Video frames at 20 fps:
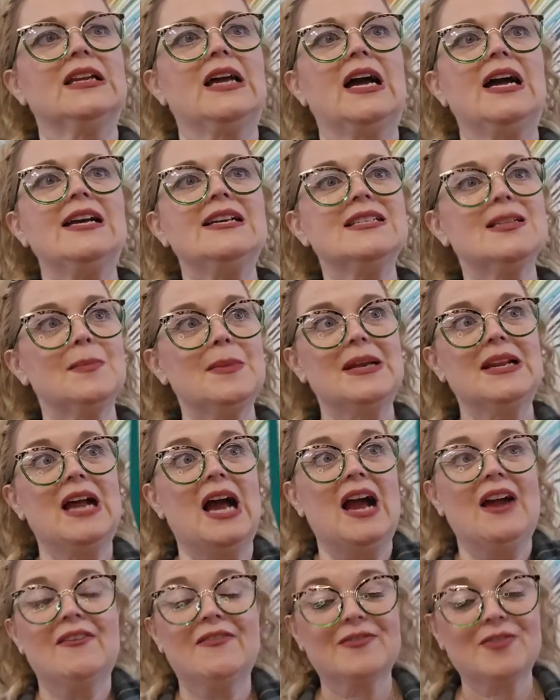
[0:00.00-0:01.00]
nice. I mean,
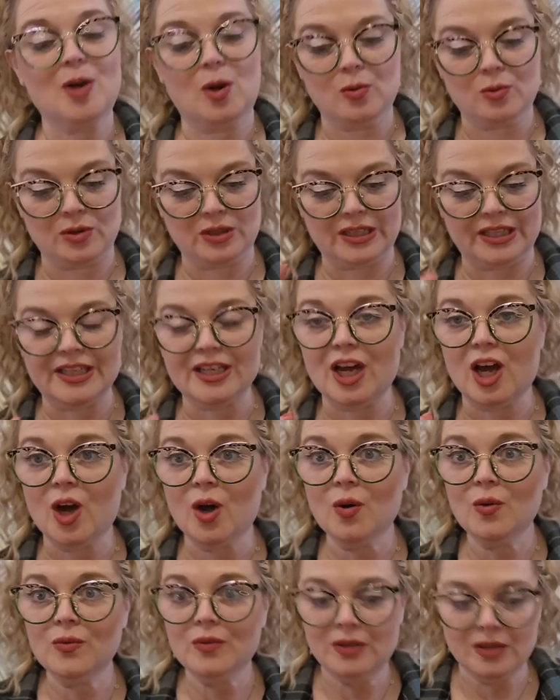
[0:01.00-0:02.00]
I don't really
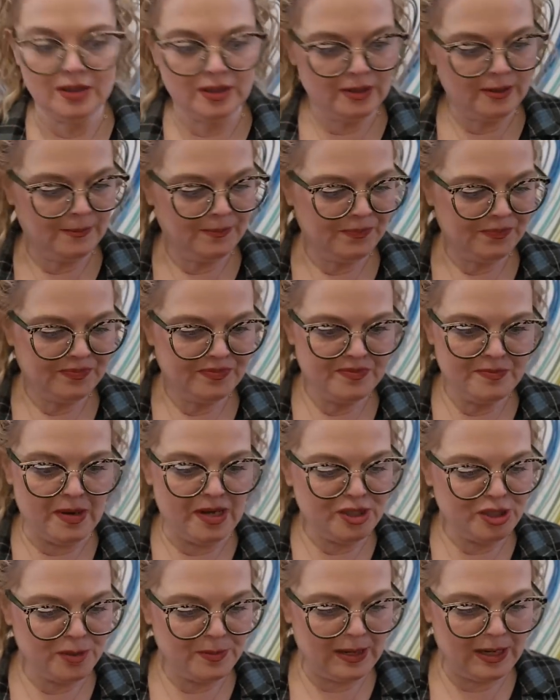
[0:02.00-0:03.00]
know
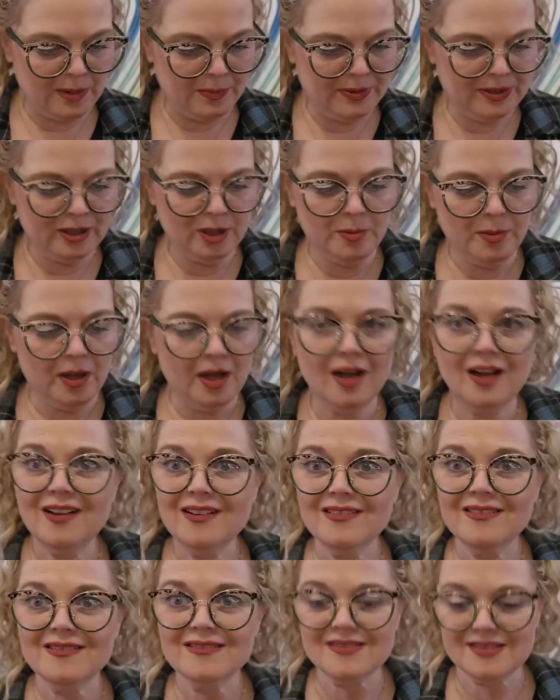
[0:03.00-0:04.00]
much about
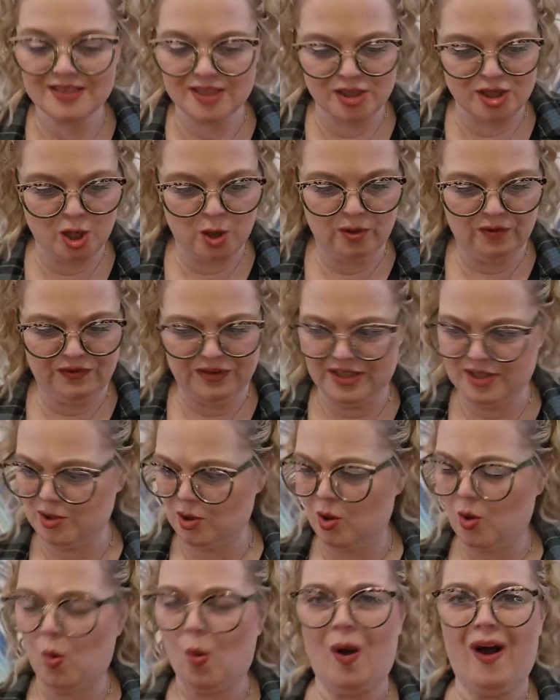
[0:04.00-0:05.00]
pickleball to know if these
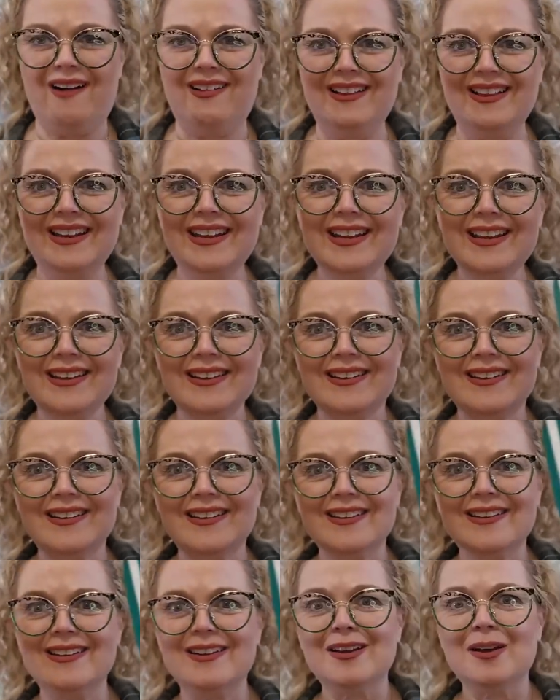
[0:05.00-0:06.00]
are quality,
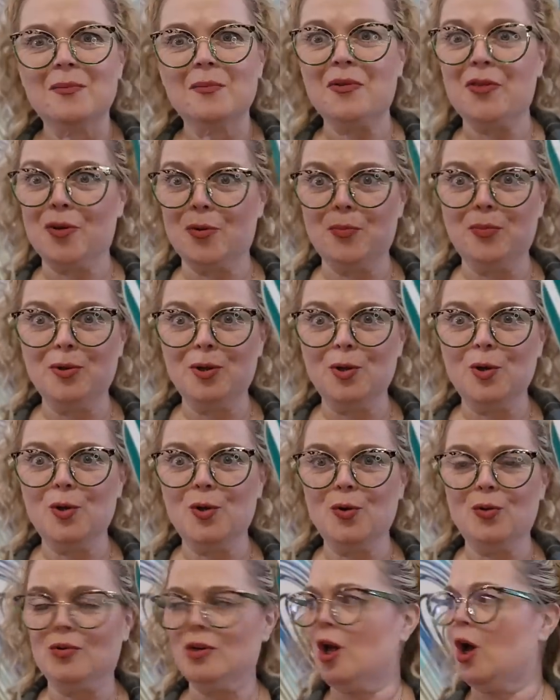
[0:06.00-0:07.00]
but they're
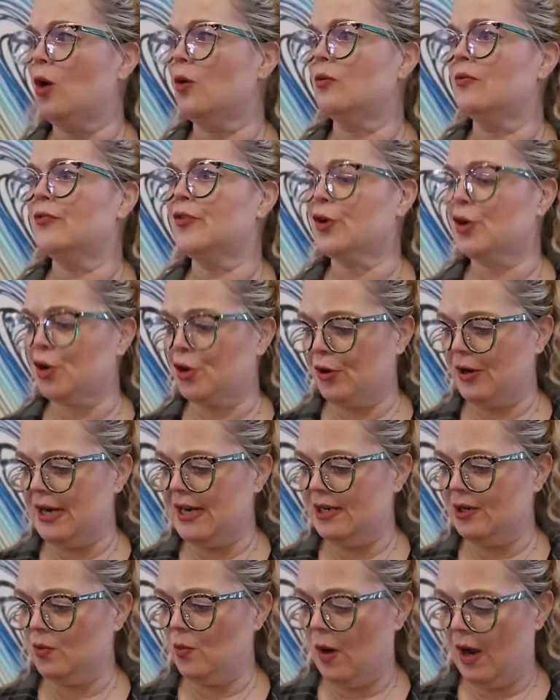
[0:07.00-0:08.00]
blue. No, they're
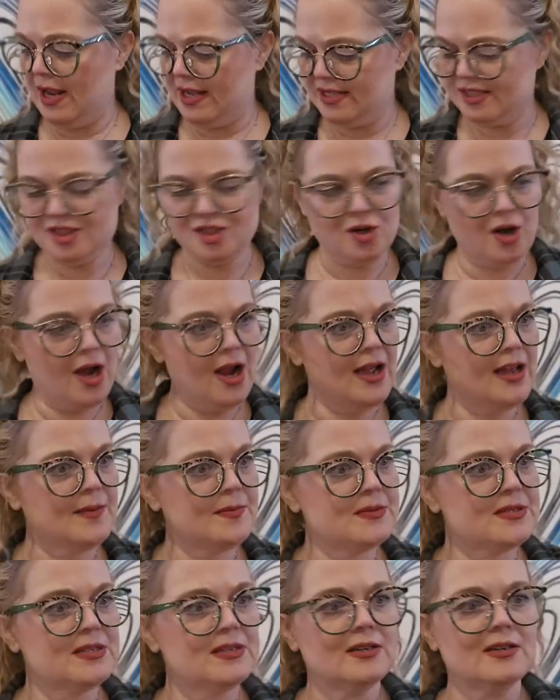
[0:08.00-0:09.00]
green and white
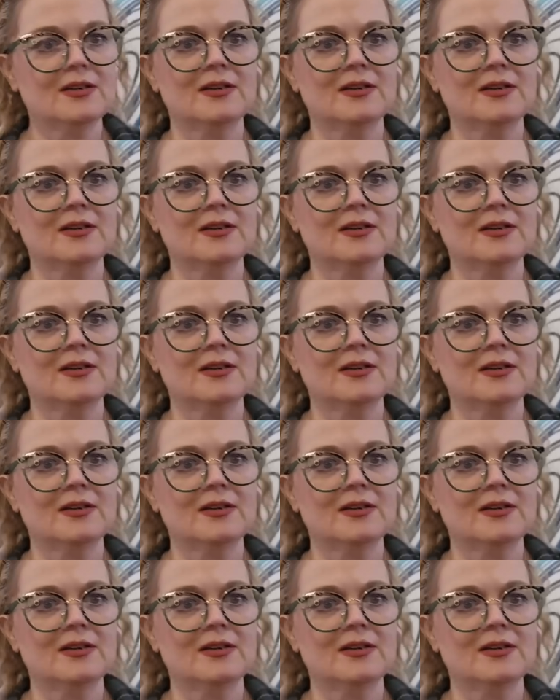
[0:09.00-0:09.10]
striped,